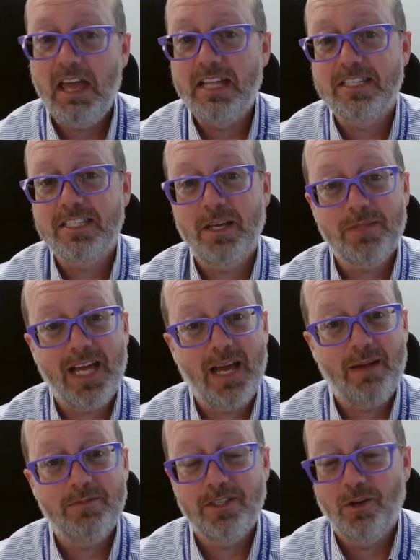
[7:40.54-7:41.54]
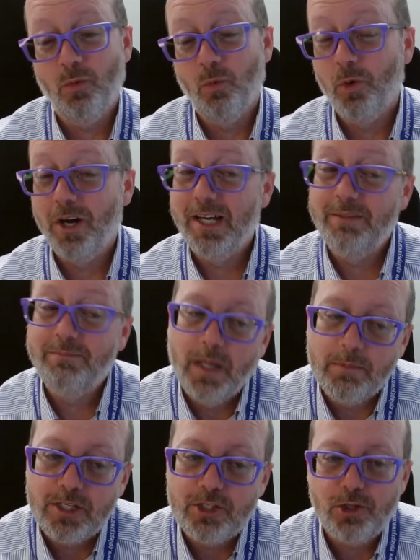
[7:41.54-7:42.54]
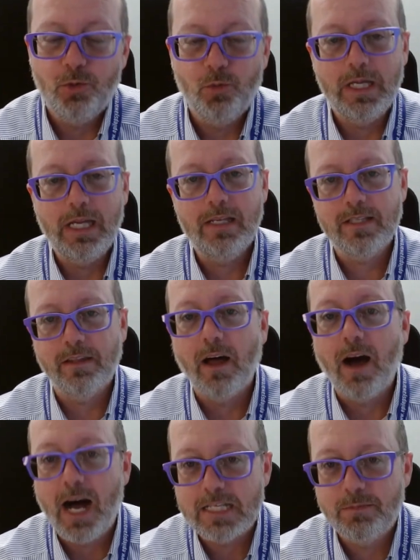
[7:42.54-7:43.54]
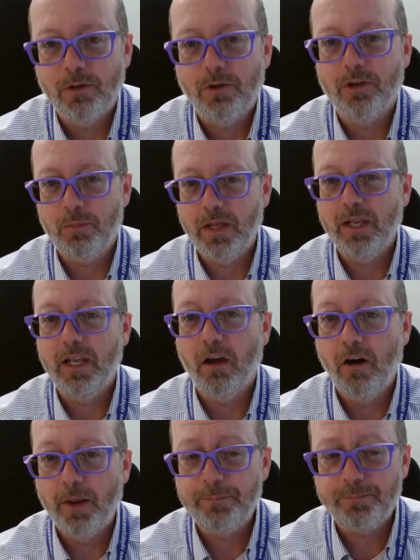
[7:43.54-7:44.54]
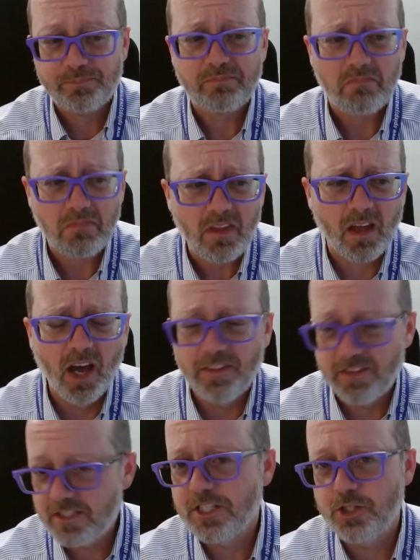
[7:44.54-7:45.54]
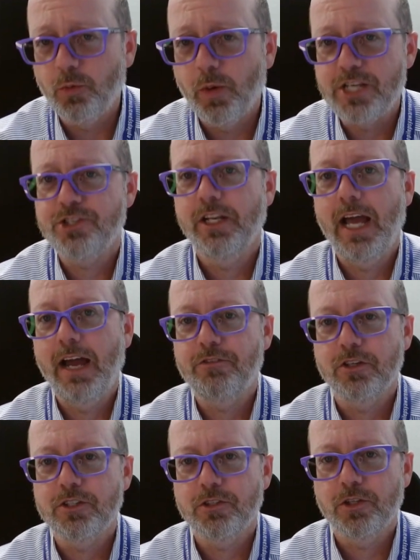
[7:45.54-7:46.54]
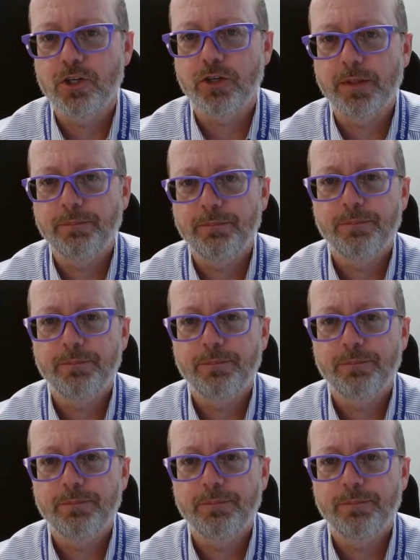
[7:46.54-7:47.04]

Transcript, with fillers: and sometimes, you know, one, maybe two weeks in the hospital, depending on uh, the situation after a surgery.